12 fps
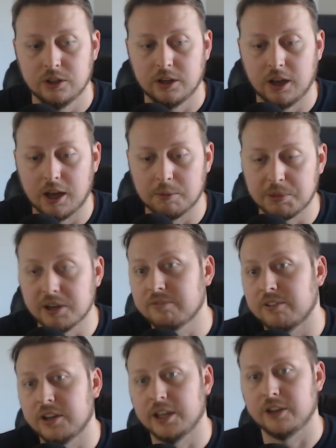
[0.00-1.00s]
uh, being
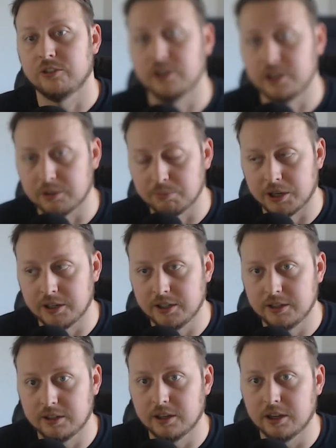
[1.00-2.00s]
financially
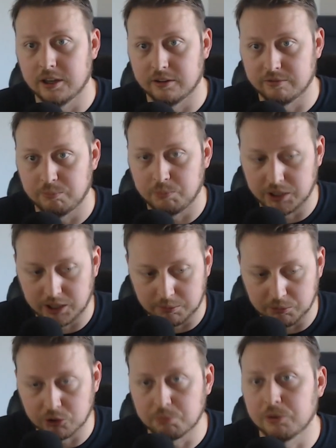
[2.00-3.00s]
independent, of being
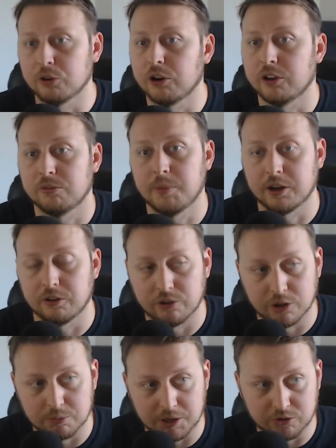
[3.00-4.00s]
able to progress my
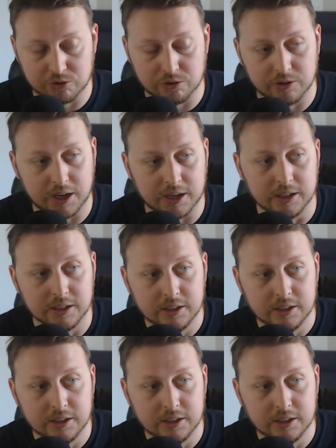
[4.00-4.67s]
career, make sure that